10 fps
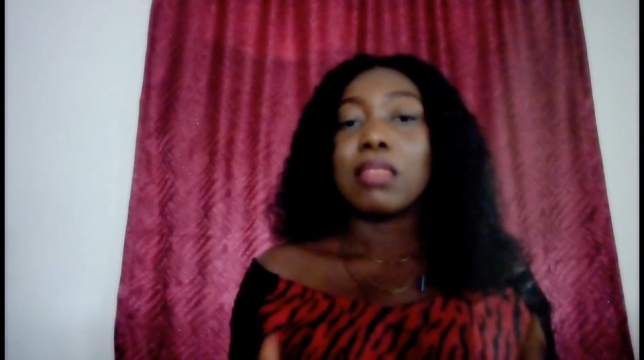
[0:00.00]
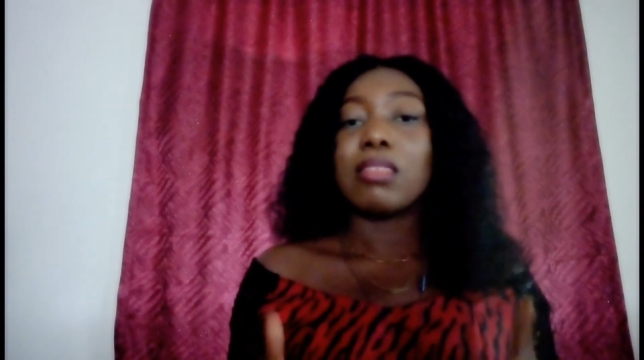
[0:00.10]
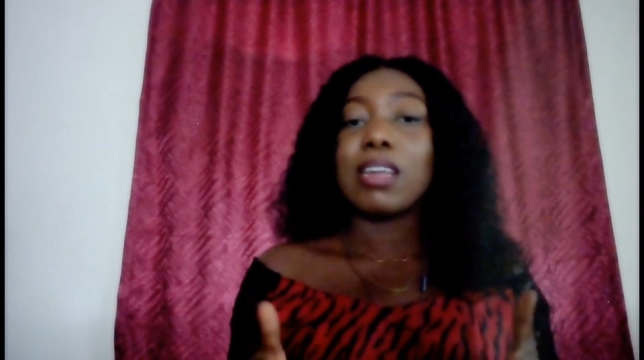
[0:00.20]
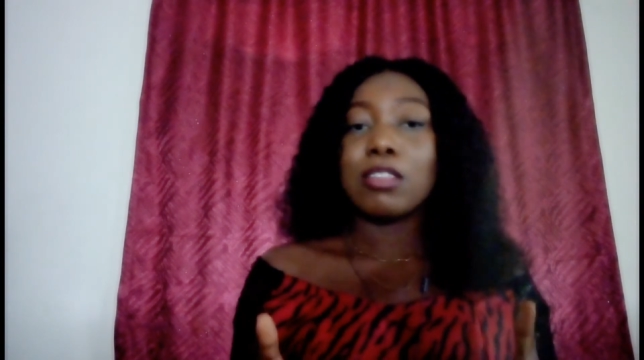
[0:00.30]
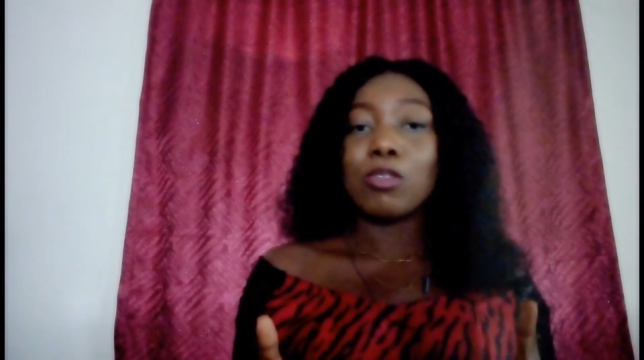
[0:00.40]

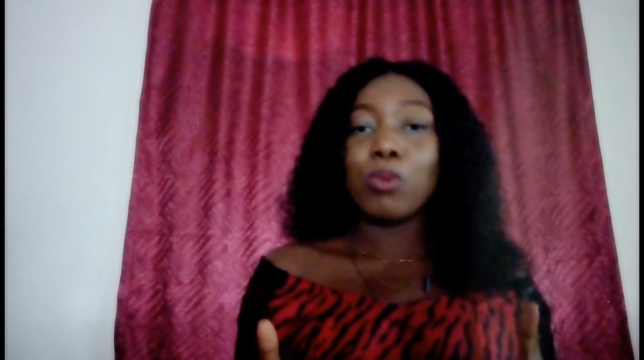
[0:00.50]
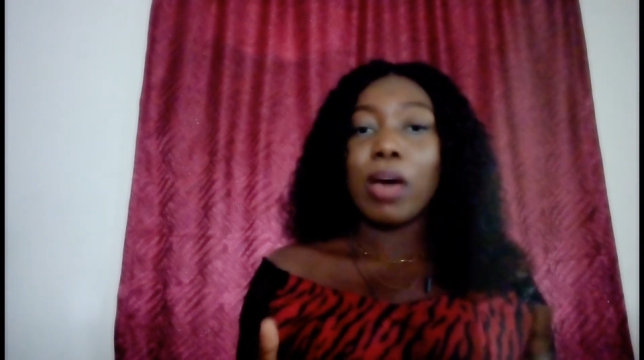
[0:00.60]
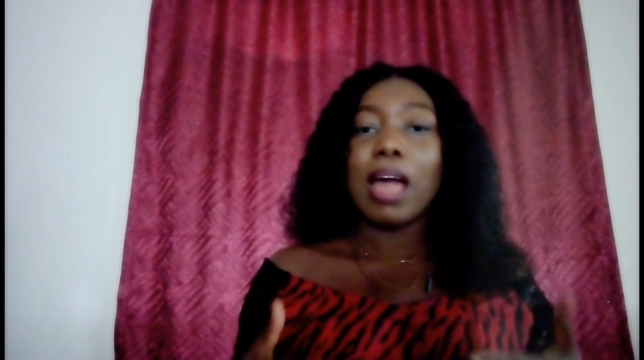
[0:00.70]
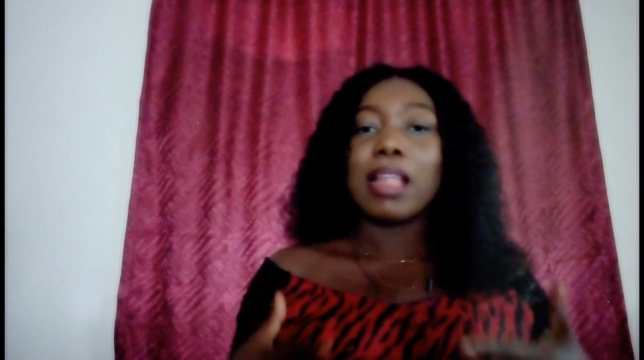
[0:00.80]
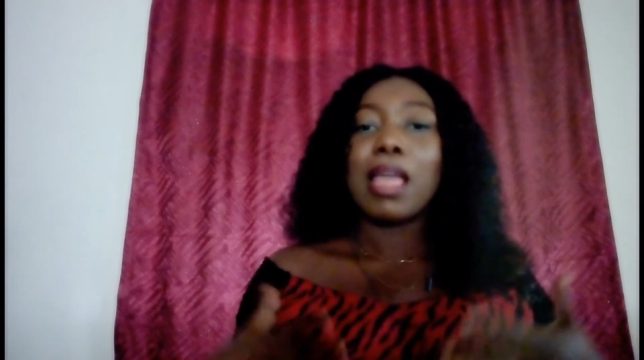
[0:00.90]
That is
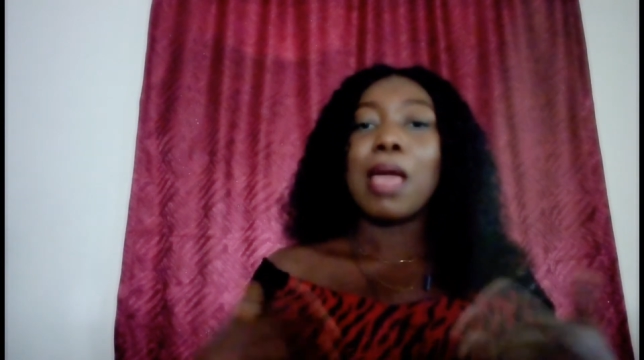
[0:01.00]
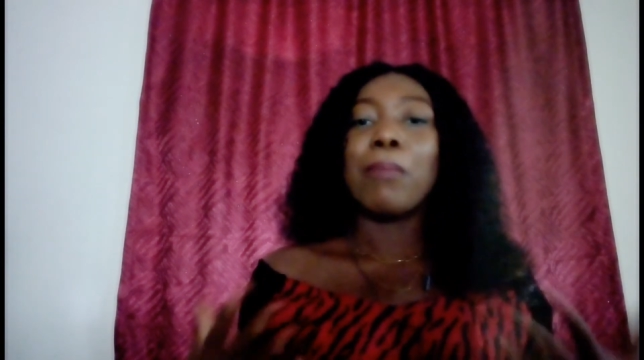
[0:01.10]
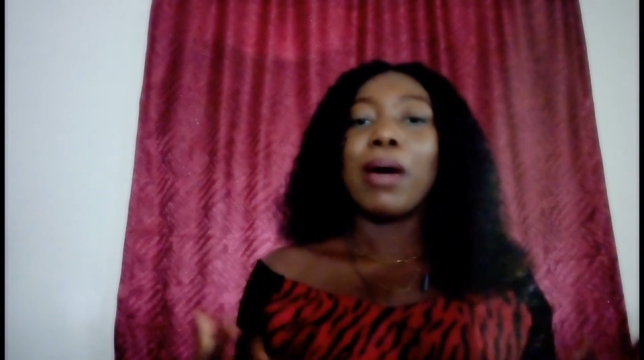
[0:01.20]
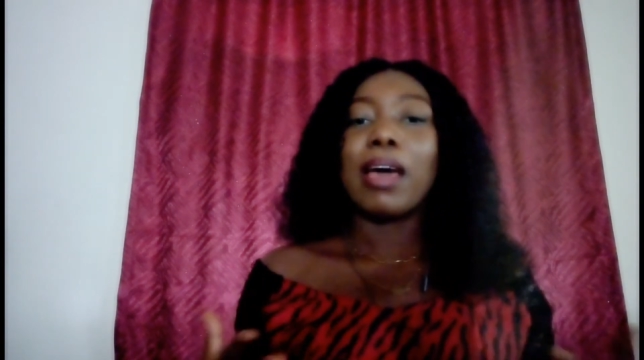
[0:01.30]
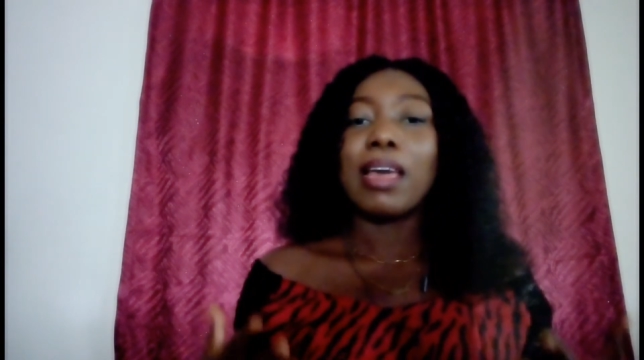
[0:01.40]
why an
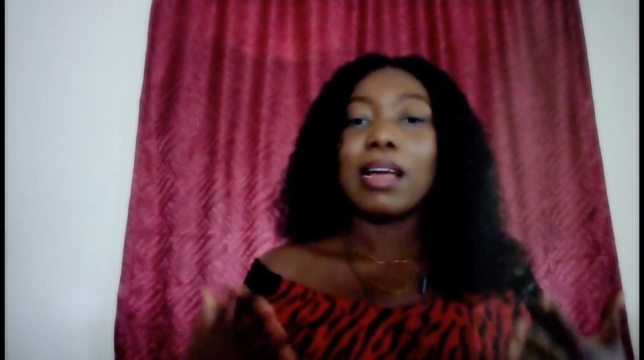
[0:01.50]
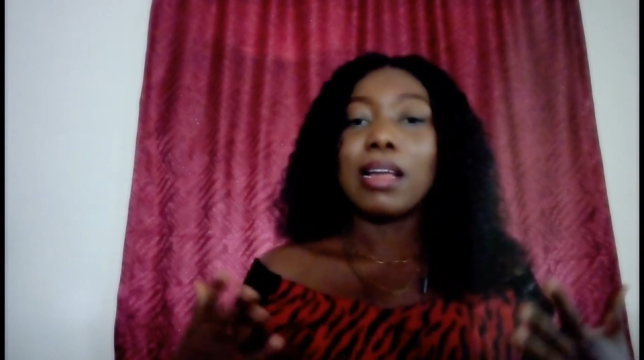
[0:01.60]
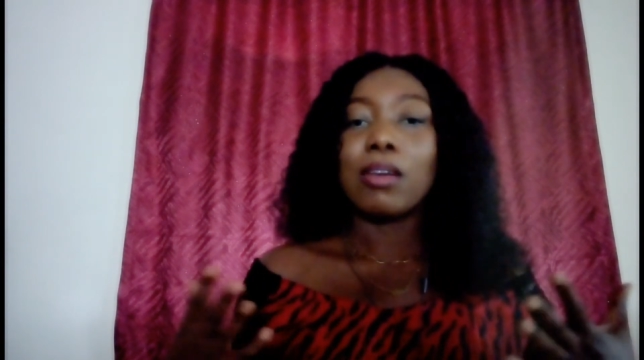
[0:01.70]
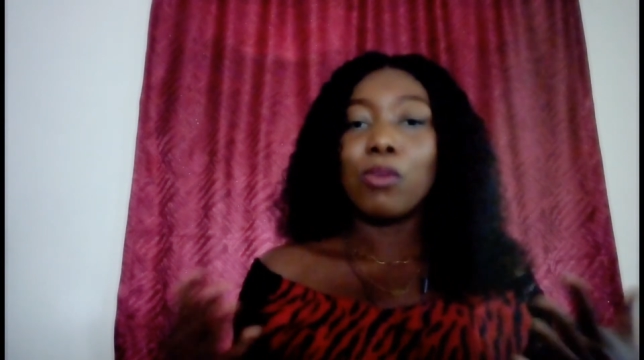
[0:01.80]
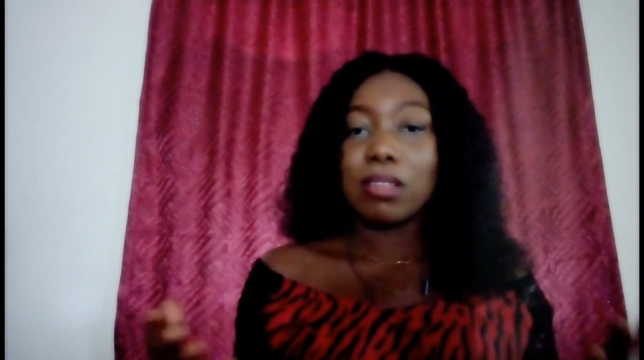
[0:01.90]
empire
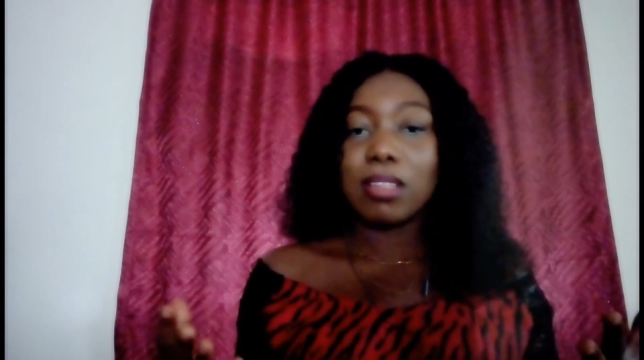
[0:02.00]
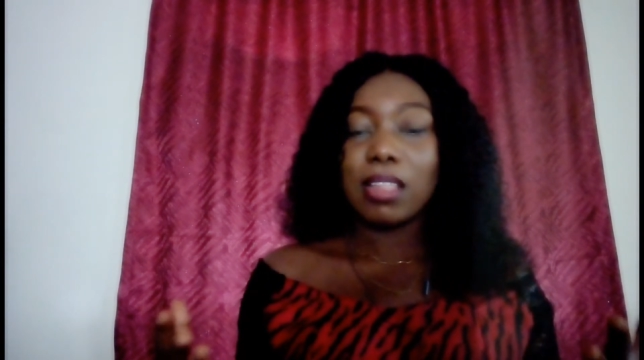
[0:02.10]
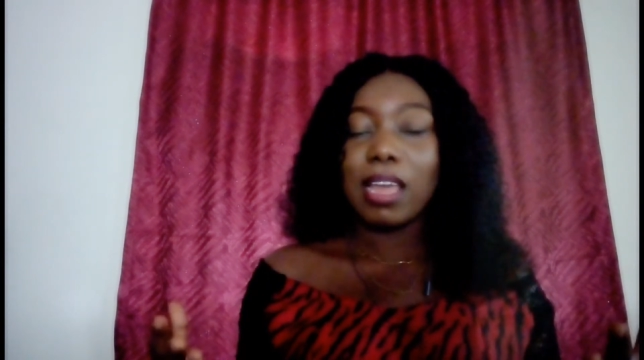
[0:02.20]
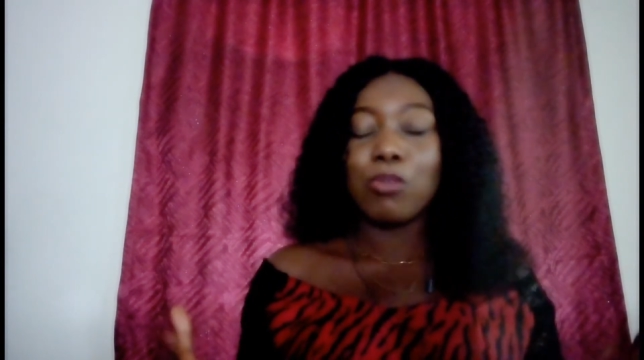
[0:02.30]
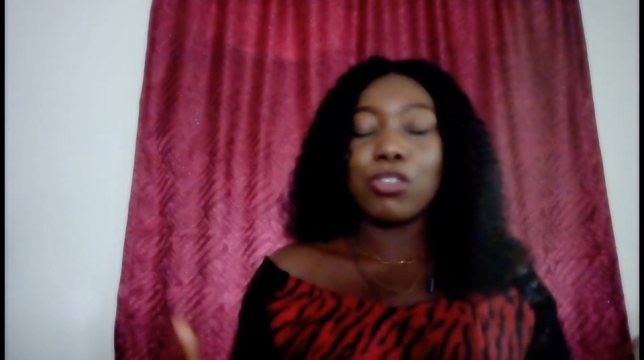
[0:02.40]

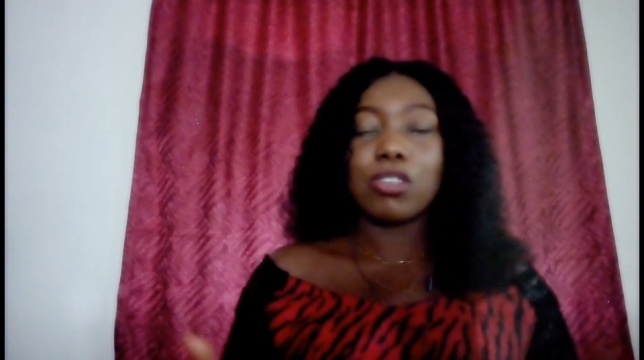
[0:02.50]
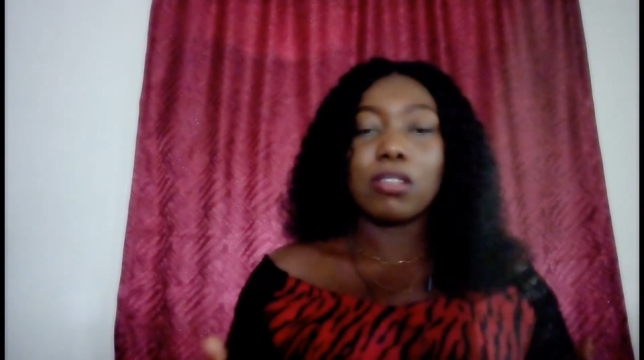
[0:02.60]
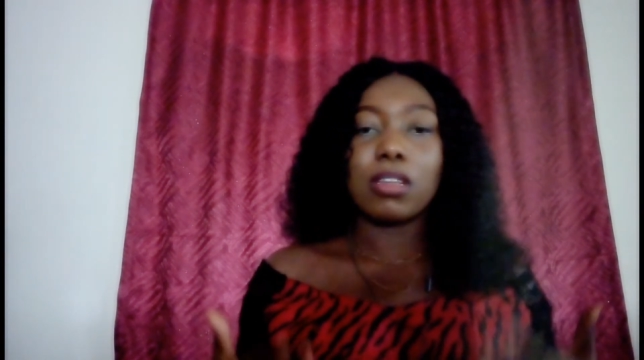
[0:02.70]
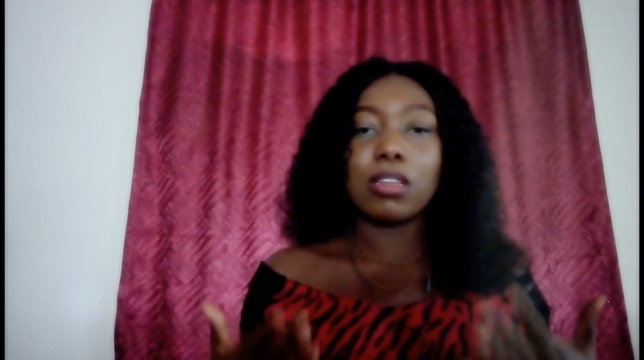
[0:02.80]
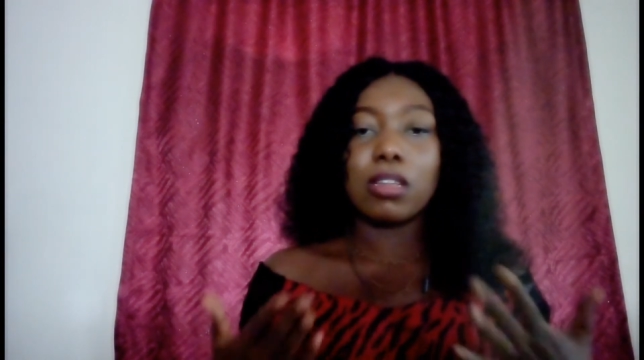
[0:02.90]
waistline, which
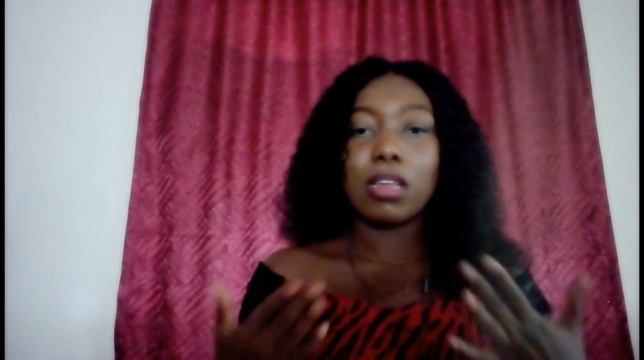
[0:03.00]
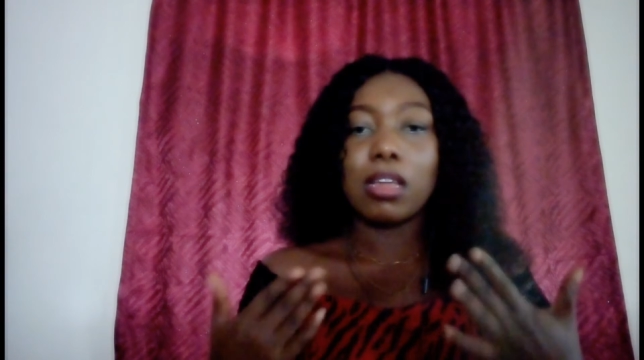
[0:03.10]
is a